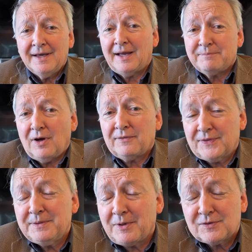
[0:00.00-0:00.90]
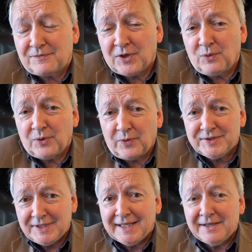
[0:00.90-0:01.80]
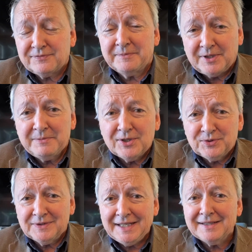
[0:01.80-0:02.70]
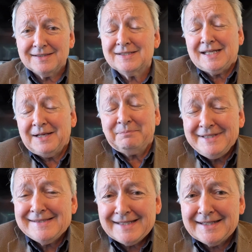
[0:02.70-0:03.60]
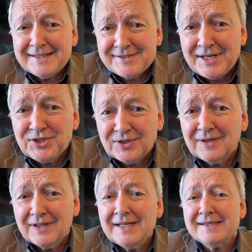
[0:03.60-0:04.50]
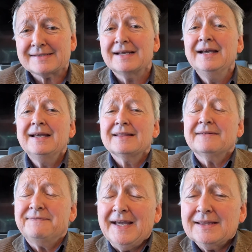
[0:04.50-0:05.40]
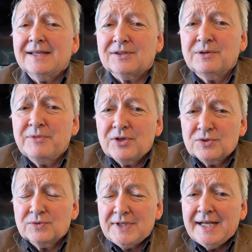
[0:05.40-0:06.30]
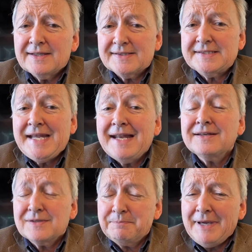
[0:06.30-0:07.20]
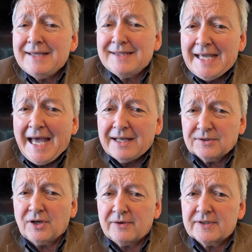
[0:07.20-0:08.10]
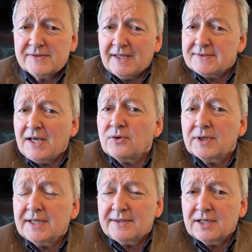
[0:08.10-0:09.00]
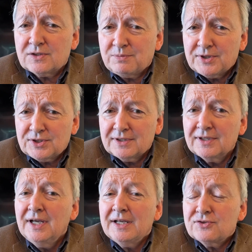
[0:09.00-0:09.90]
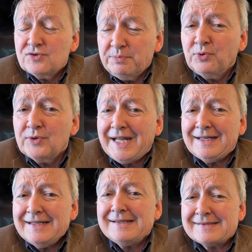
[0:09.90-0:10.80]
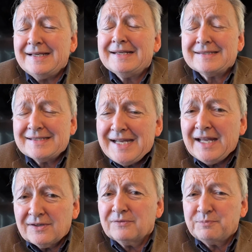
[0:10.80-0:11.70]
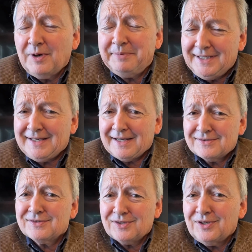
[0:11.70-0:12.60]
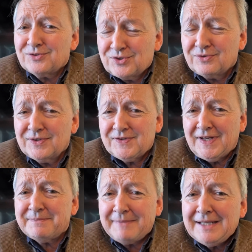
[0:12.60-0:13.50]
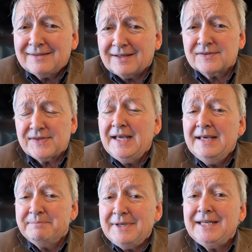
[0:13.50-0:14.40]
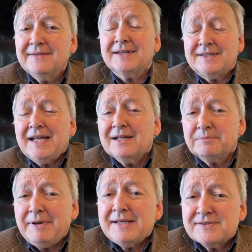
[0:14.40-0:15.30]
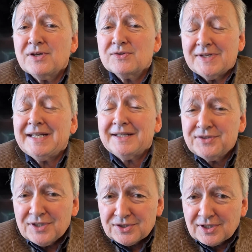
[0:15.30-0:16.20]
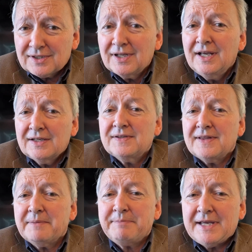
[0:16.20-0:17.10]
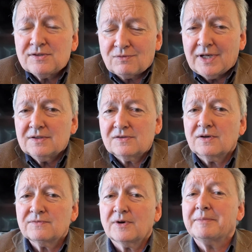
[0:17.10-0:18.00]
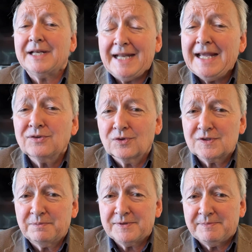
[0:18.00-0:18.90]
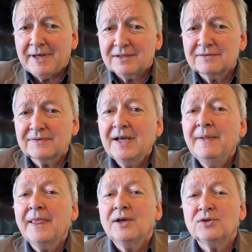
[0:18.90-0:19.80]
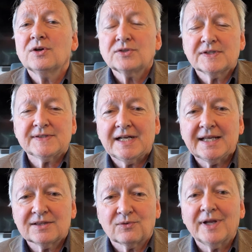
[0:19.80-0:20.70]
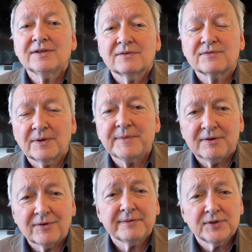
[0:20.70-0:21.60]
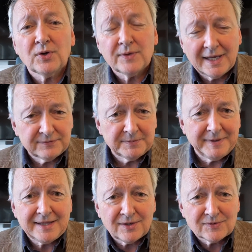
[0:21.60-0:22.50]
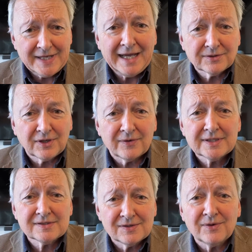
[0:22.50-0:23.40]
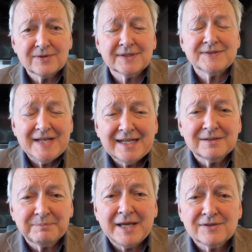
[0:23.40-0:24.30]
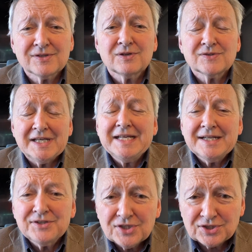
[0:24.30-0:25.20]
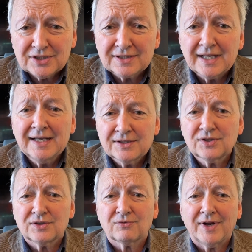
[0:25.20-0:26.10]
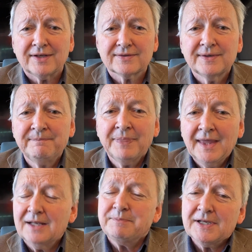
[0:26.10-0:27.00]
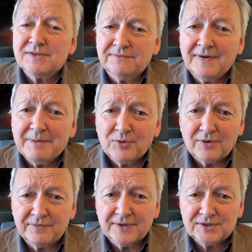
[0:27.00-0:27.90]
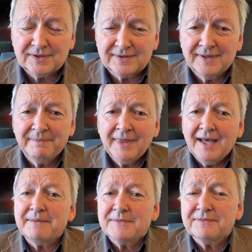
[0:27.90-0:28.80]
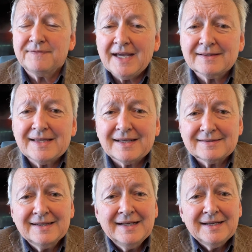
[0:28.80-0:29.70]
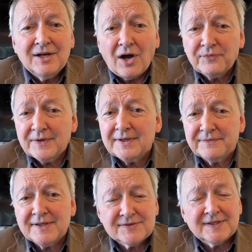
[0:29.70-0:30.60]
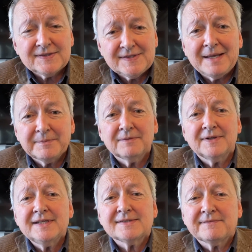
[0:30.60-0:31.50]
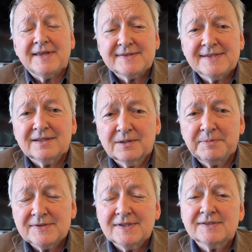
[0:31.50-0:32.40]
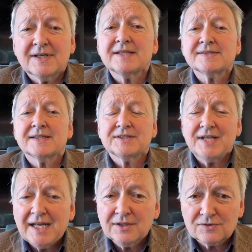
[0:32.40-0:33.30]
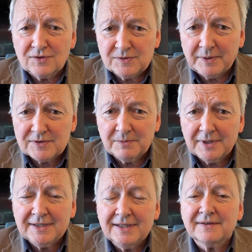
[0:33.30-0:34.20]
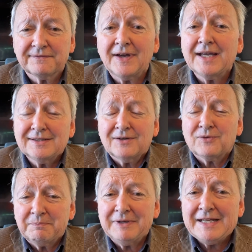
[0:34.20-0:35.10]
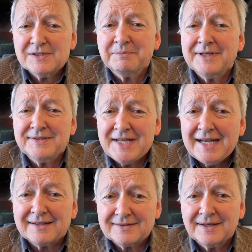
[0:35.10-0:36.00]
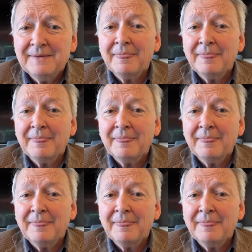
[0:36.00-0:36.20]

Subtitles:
Often the most frequent question I get from a commercial tenant is, can I please get an extension on the lease? The fact that commercial tenants tend to pay the outgoings, that's how you get the expression triple net lease. It is net of property taxes, insurance, and maintenance, meaning the tenant pays those in addition to their base rent. So from a landlord's perspective, you don't just collect the rent and from that revenue you have to pay those outgoings. No, the tenant pays those in addition to the rent. It makes it far more efficient. And the fact that often if there's an assignment of lease, if they sell the business, it's the tenant's responsibility to find a replacement tenant.